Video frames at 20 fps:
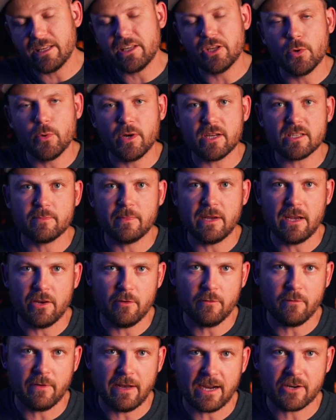US
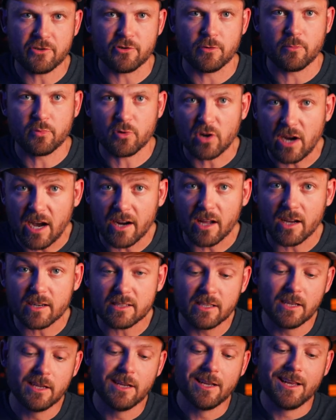manufactured product,